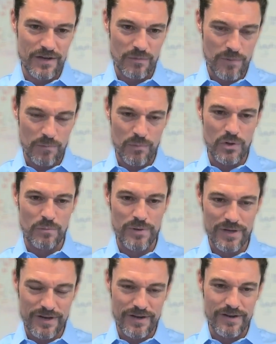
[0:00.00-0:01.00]
I'll put a
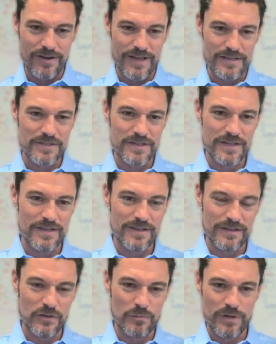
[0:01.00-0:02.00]
pin in and I'll ask you
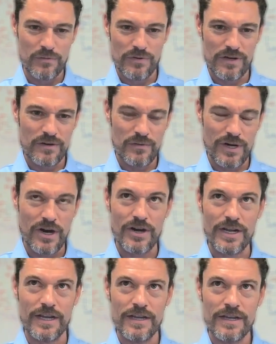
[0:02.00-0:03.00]
in a little bit
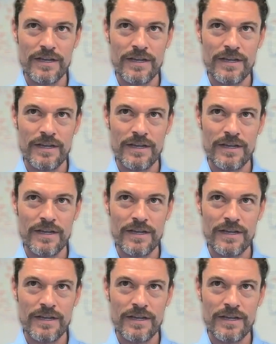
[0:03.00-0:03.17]
regarding